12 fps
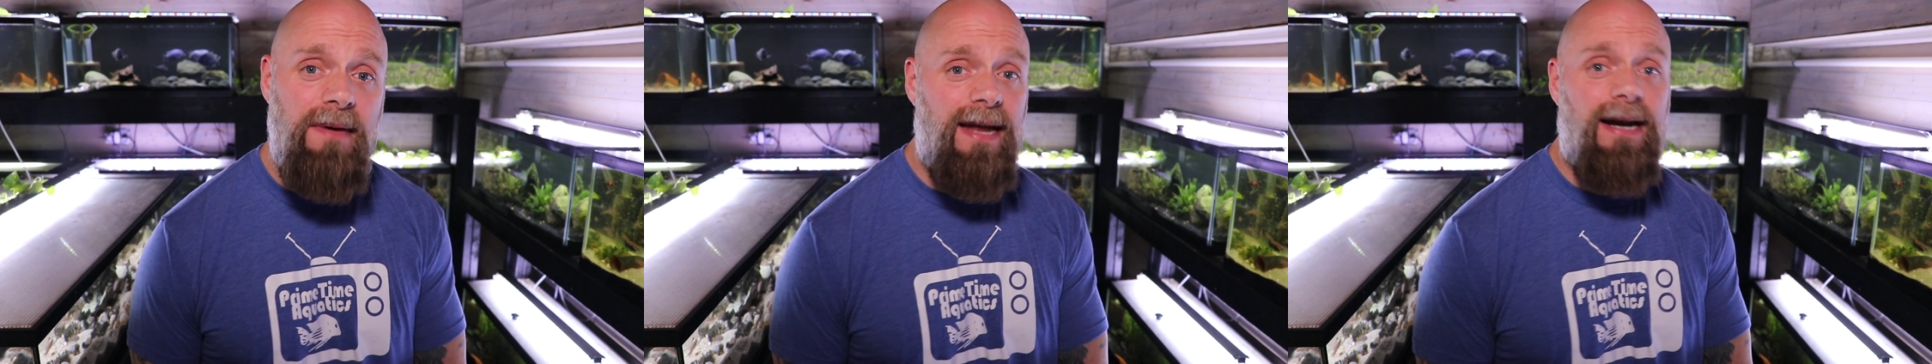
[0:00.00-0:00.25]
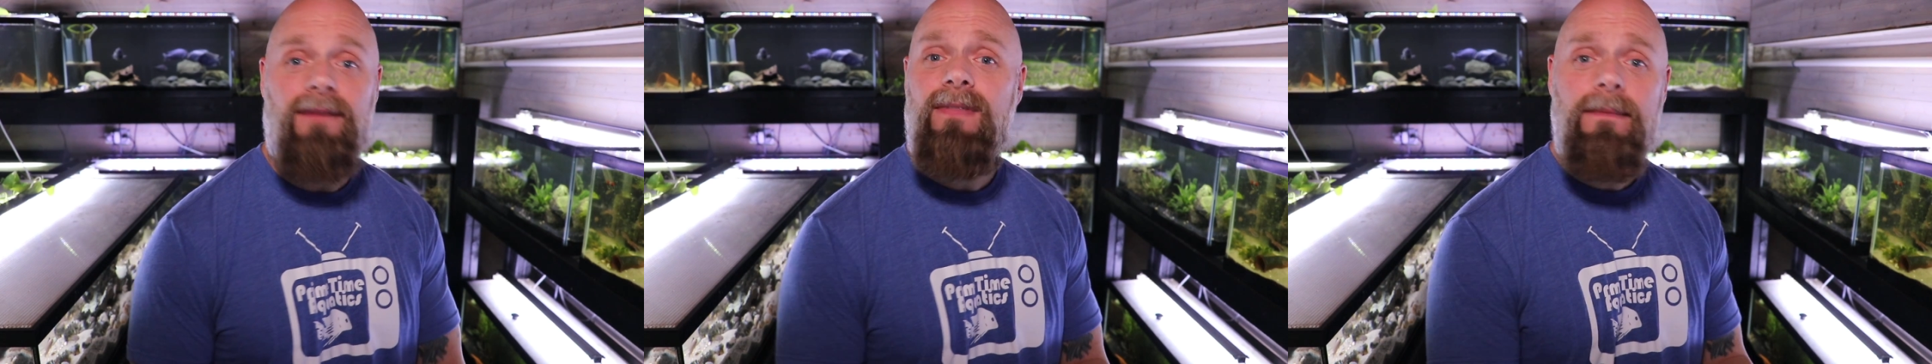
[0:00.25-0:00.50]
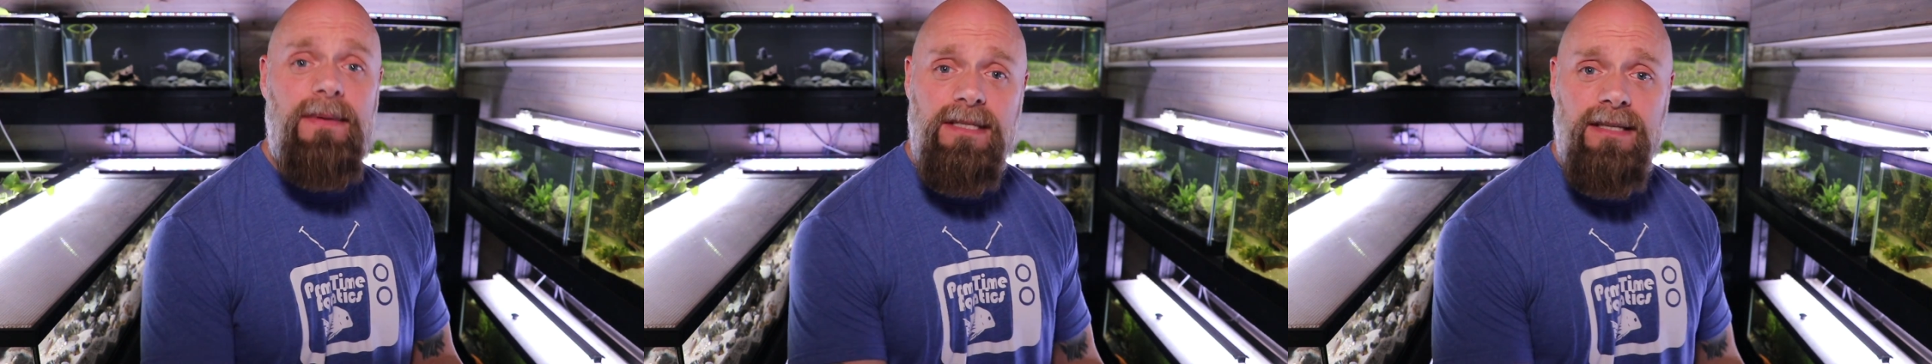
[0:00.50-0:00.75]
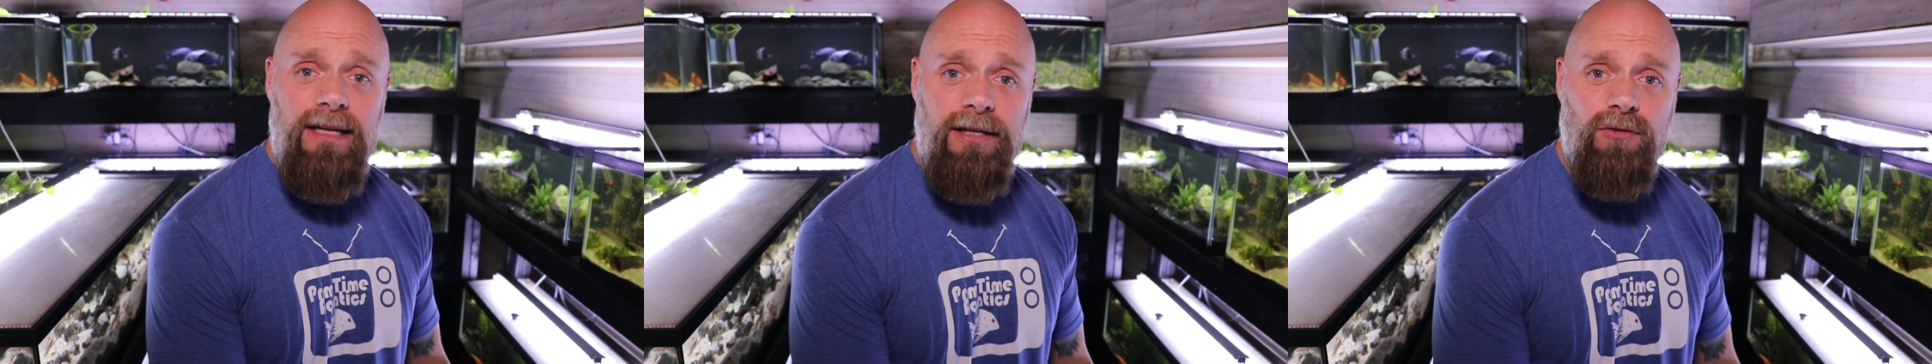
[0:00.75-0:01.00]
been and if they've been
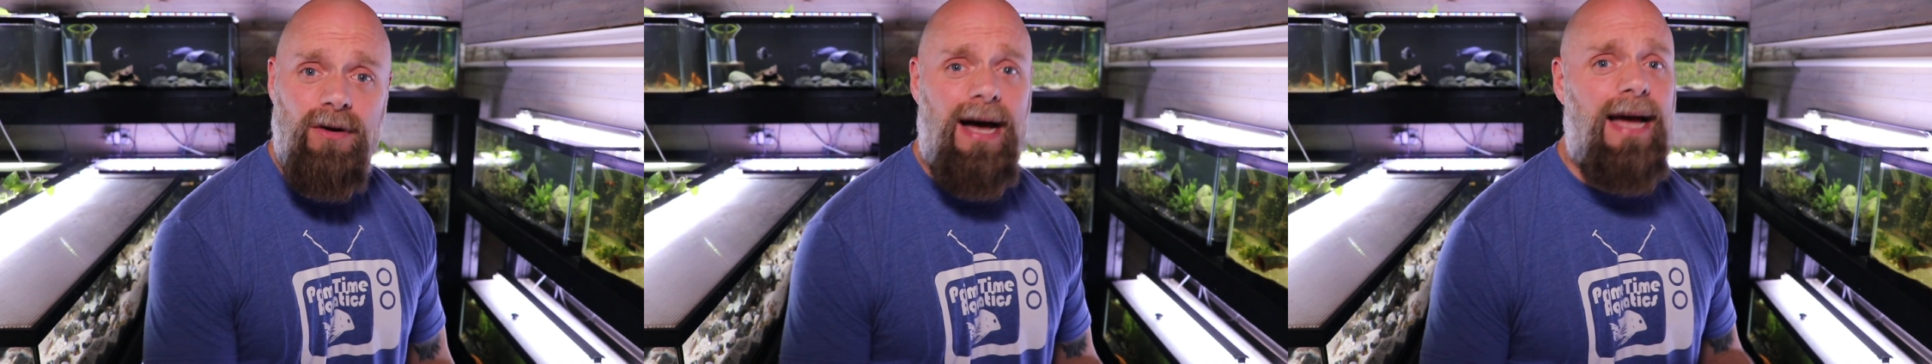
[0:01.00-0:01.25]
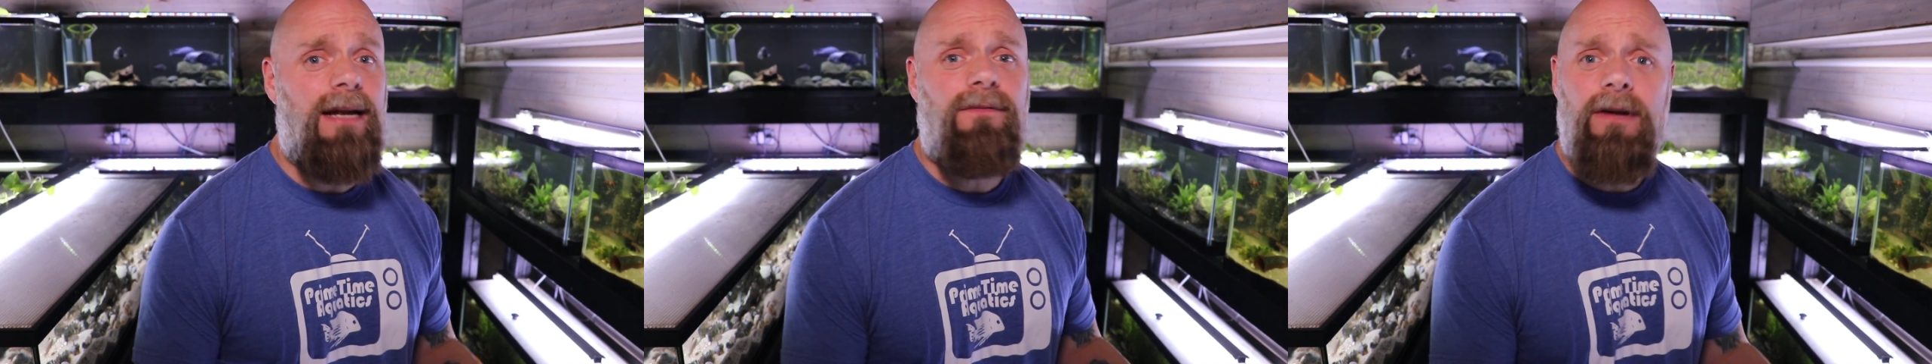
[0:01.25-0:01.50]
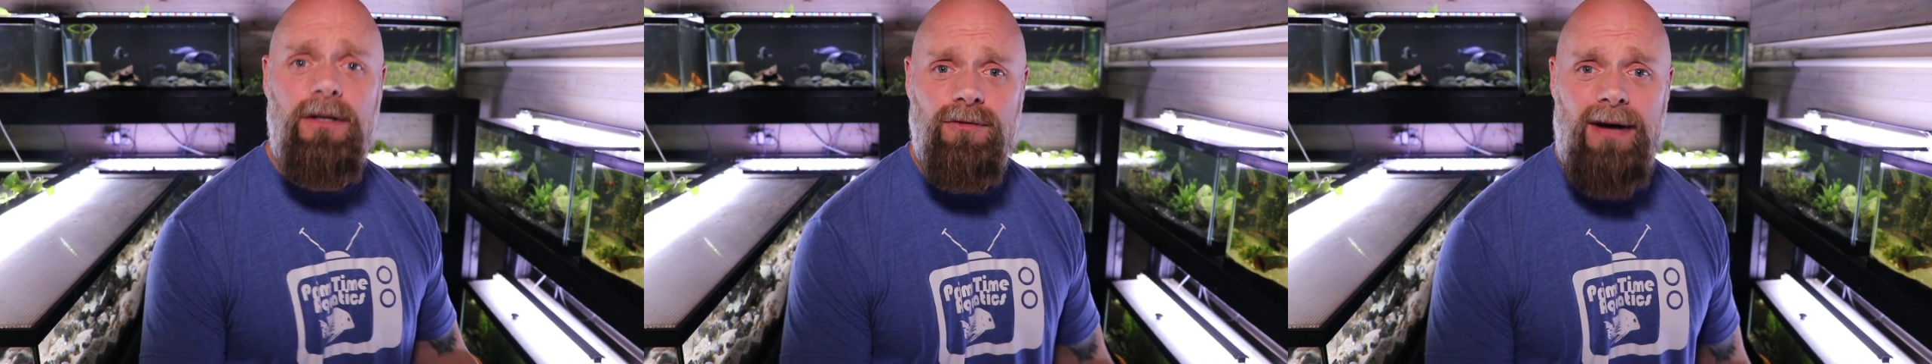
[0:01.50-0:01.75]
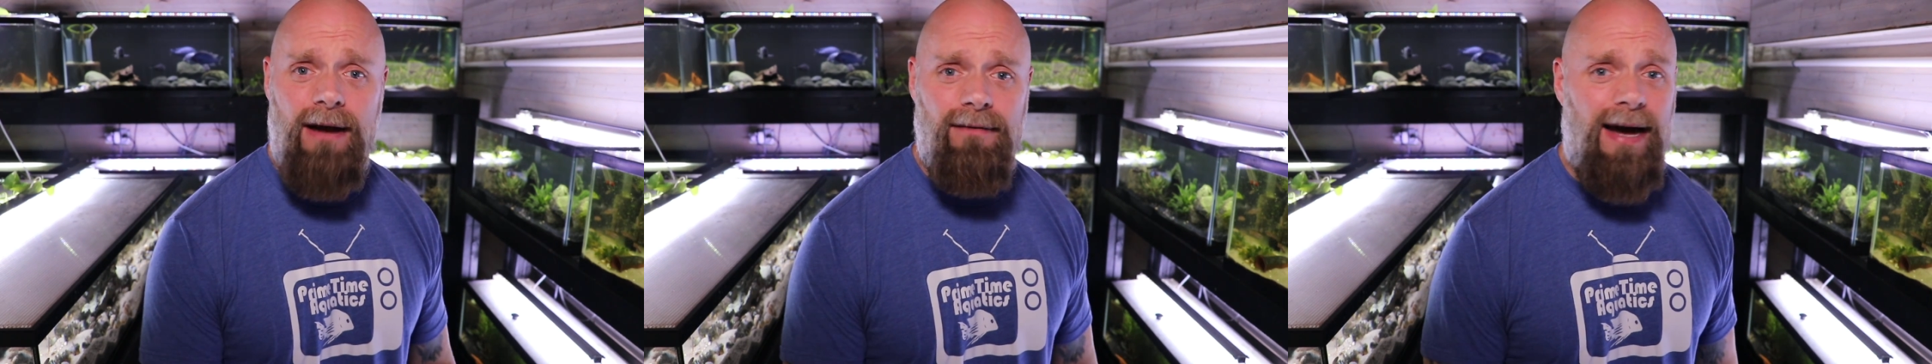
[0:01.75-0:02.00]
sitting dry and if they're
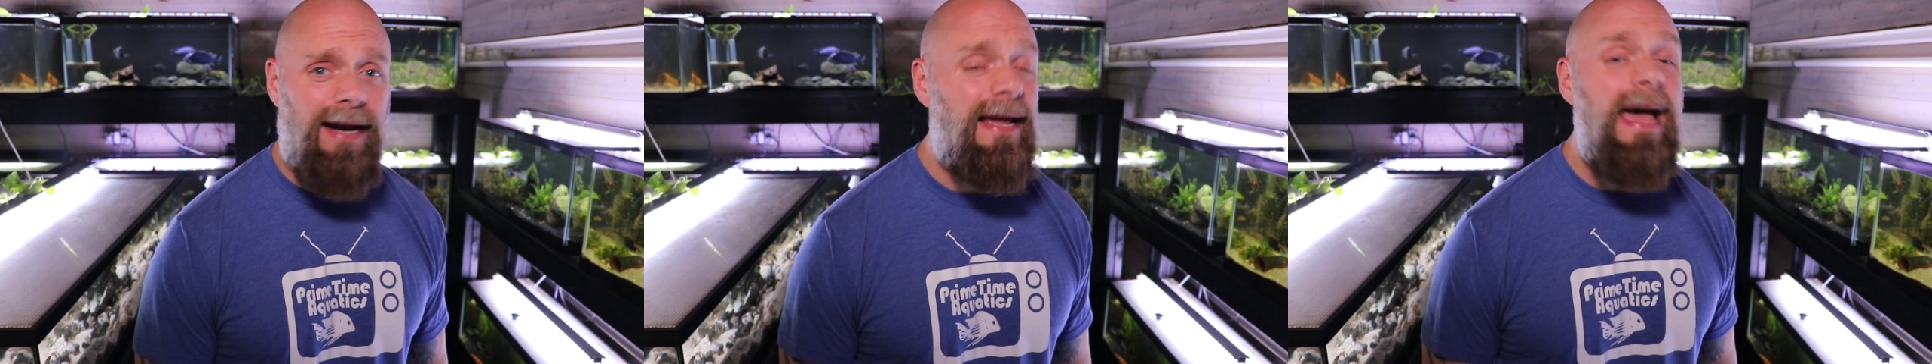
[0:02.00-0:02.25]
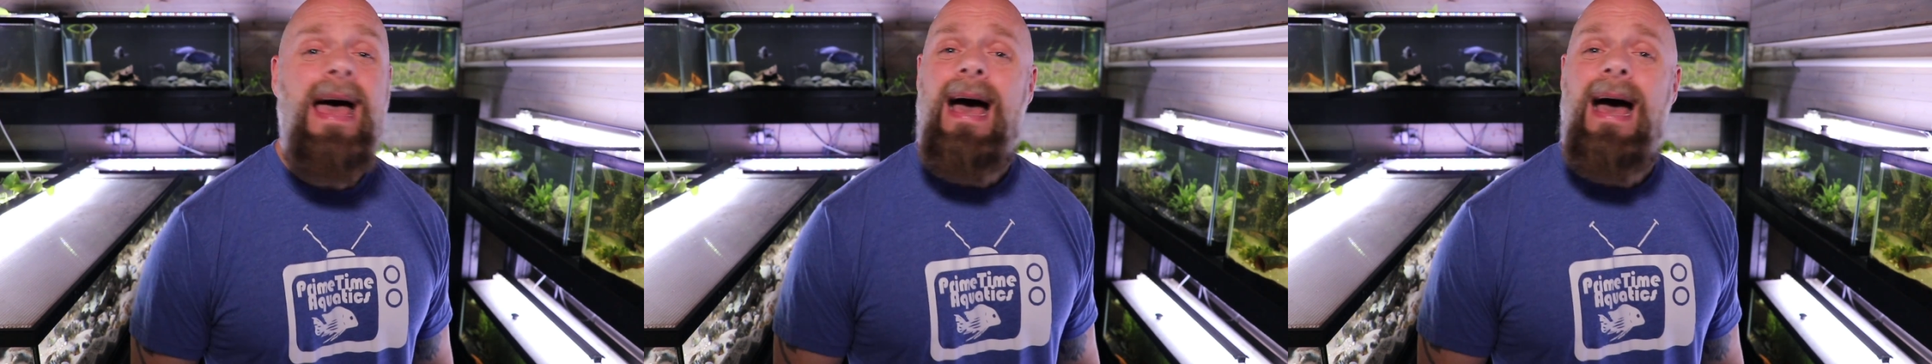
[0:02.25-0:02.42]
dry rotted.